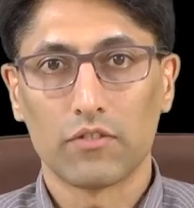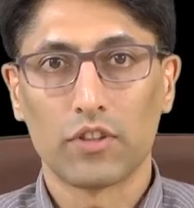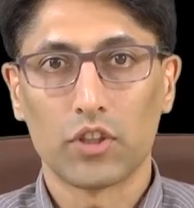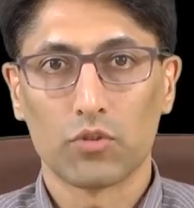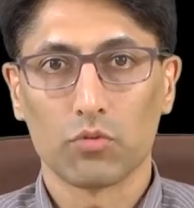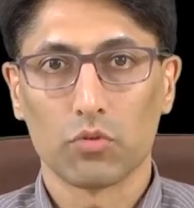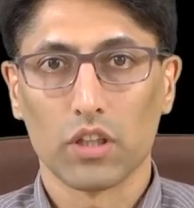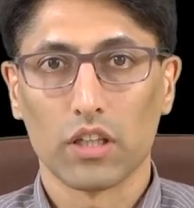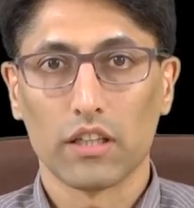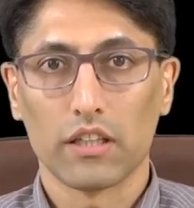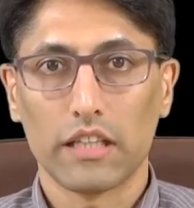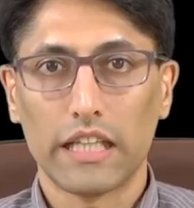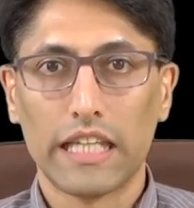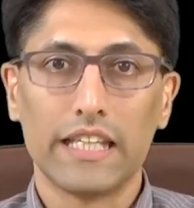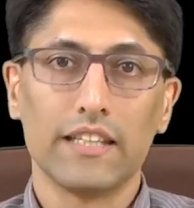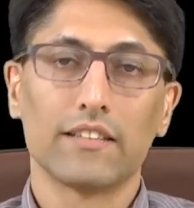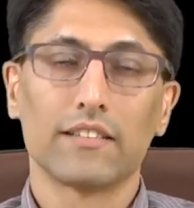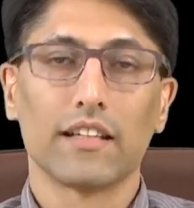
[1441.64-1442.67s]
individual
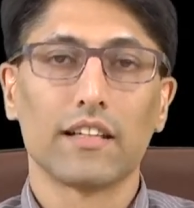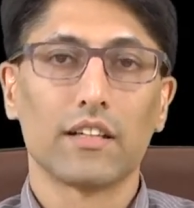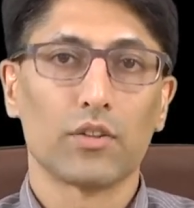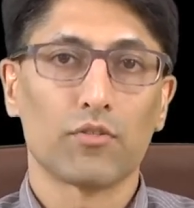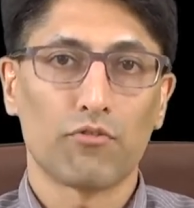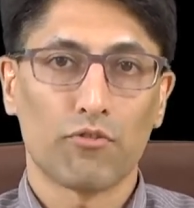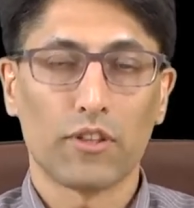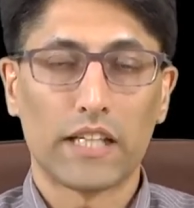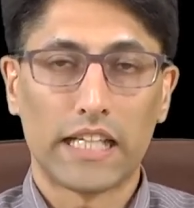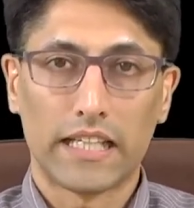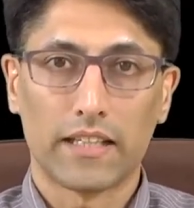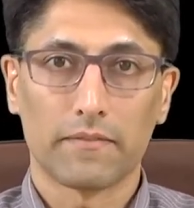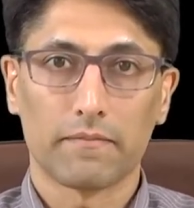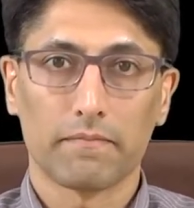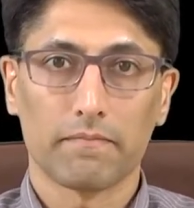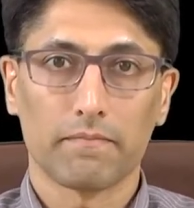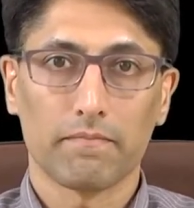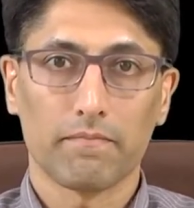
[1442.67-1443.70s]
is free.
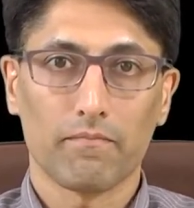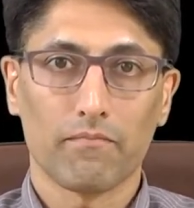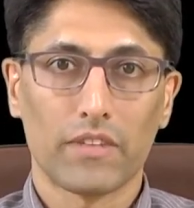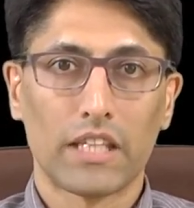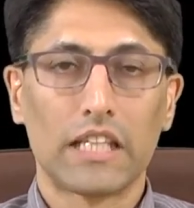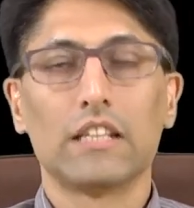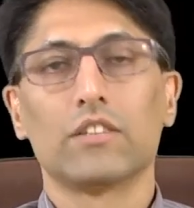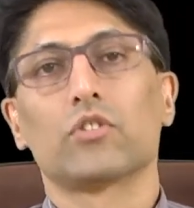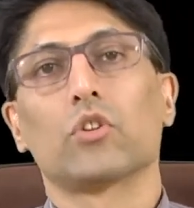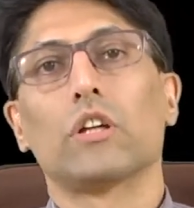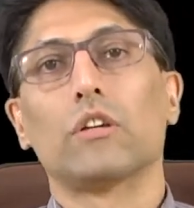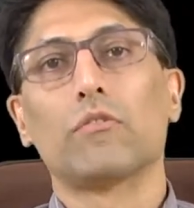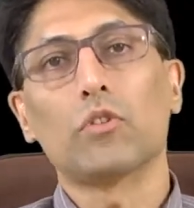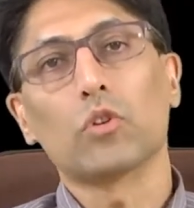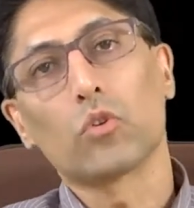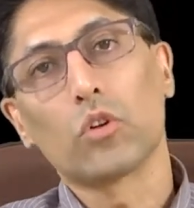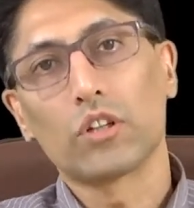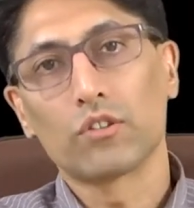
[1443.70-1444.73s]
So,
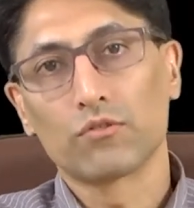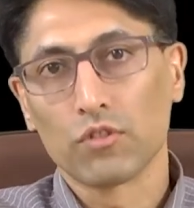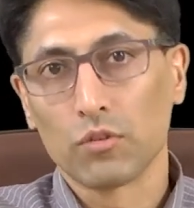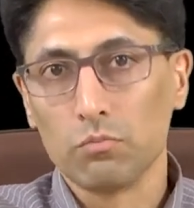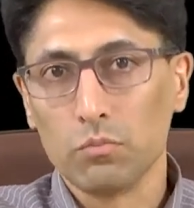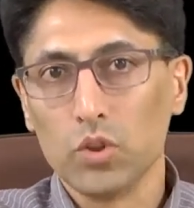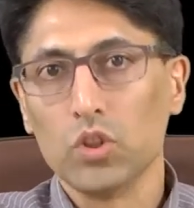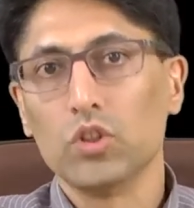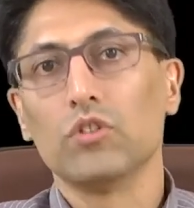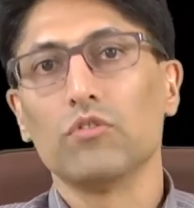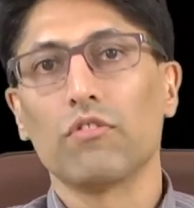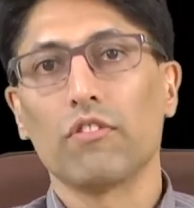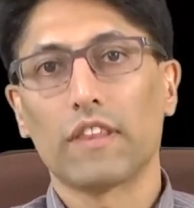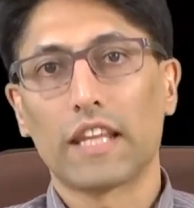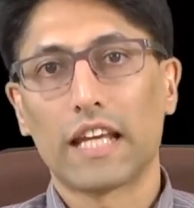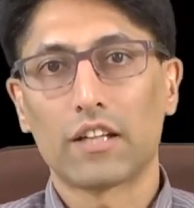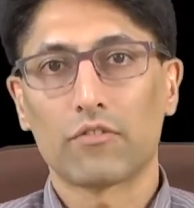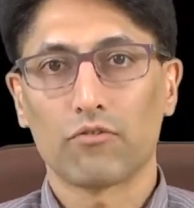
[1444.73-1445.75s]
if you're going to
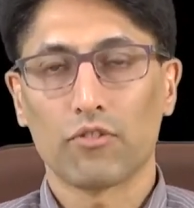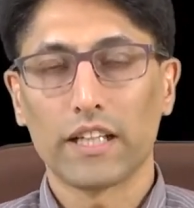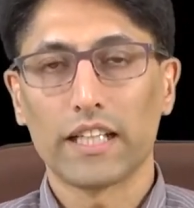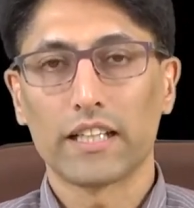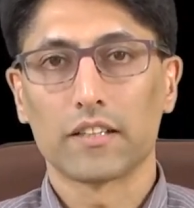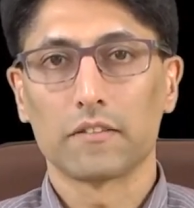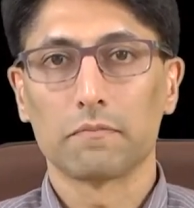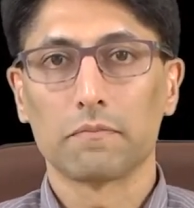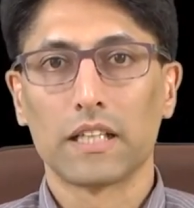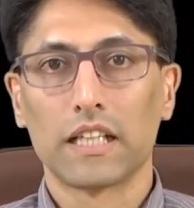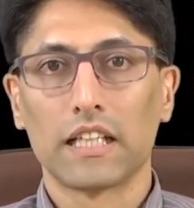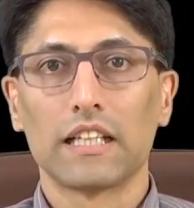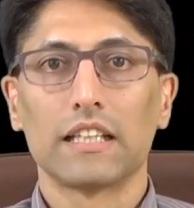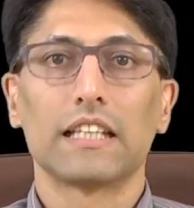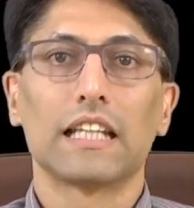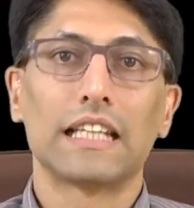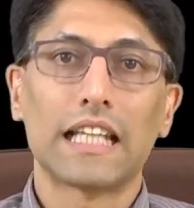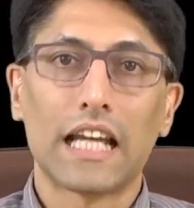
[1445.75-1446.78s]
remove that freedom,
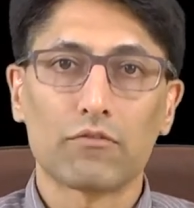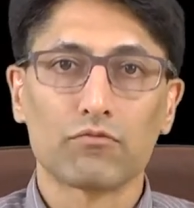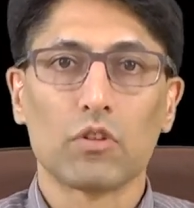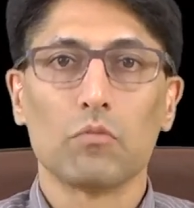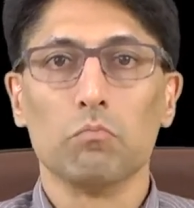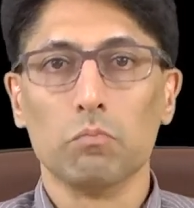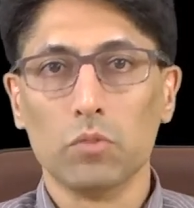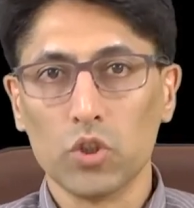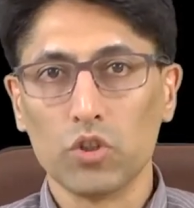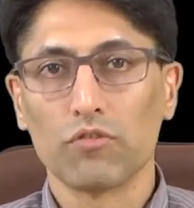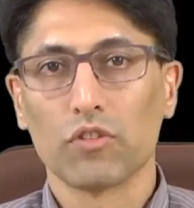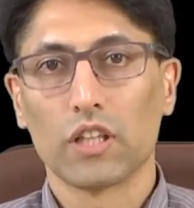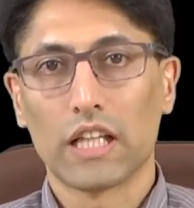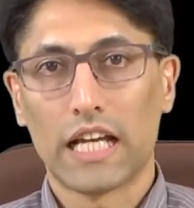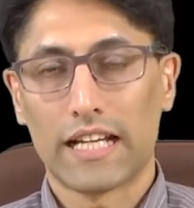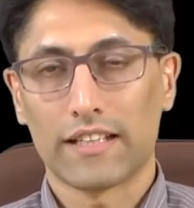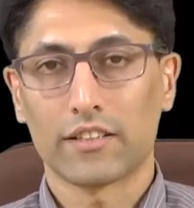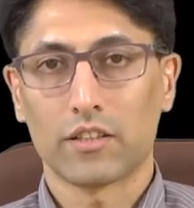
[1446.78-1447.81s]
then that
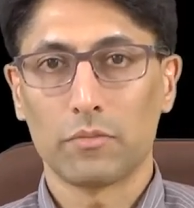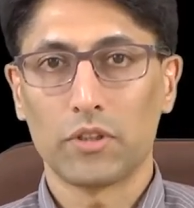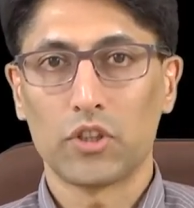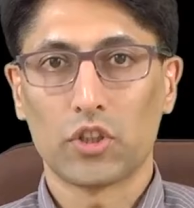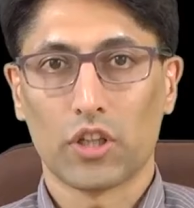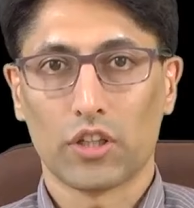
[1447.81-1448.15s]
removal has to be